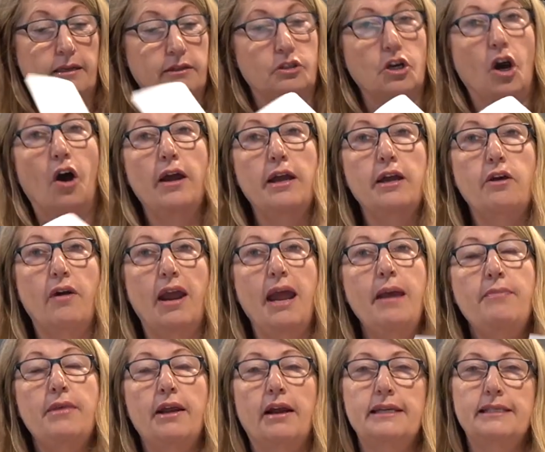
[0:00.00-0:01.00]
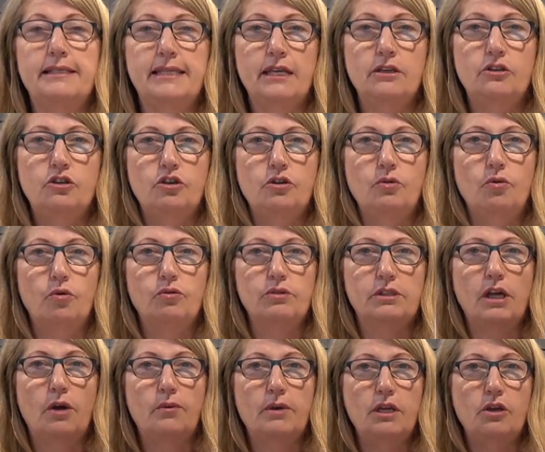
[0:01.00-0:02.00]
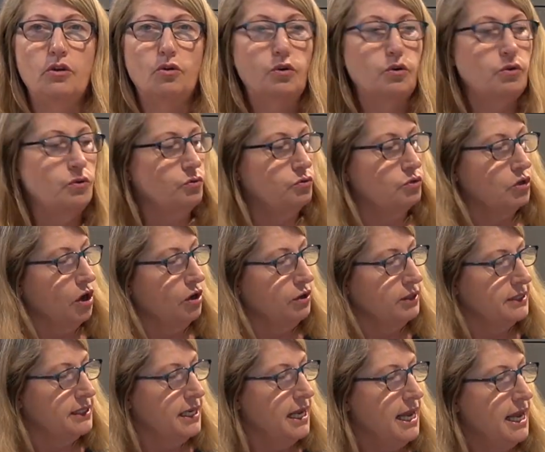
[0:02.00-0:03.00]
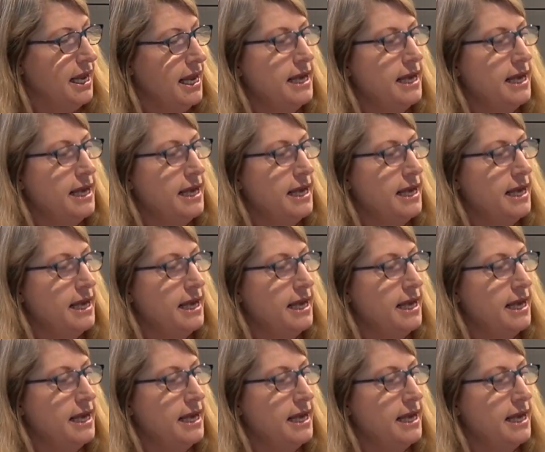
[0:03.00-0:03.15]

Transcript: diagram that I sent you also in your Google Docs,